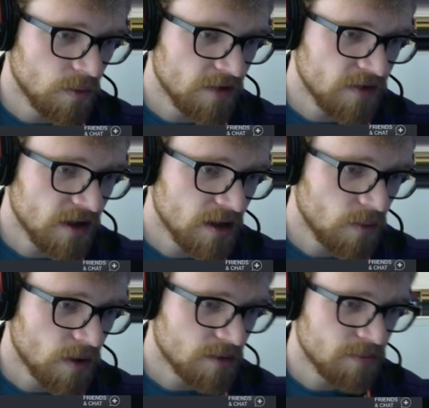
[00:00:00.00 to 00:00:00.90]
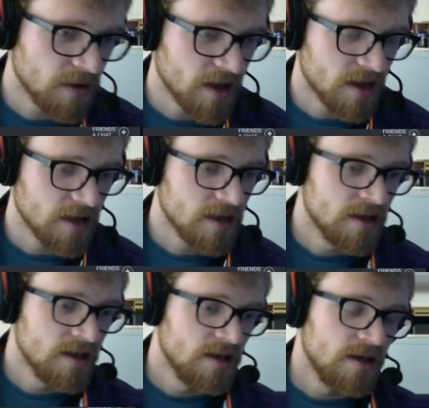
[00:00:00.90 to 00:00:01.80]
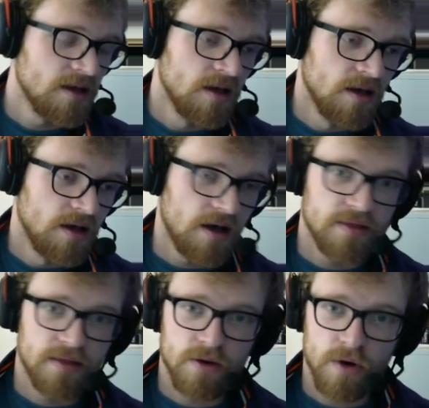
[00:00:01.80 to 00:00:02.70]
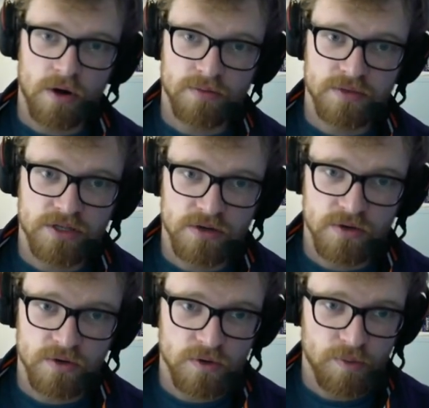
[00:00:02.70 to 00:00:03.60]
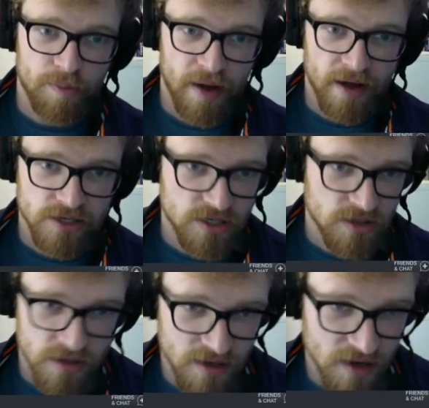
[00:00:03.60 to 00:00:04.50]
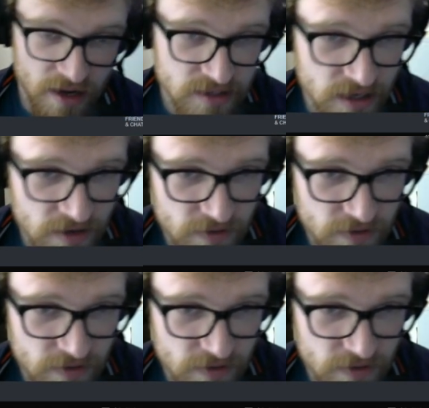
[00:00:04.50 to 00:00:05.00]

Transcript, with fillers: if I want to play the Rome 2 patch 19,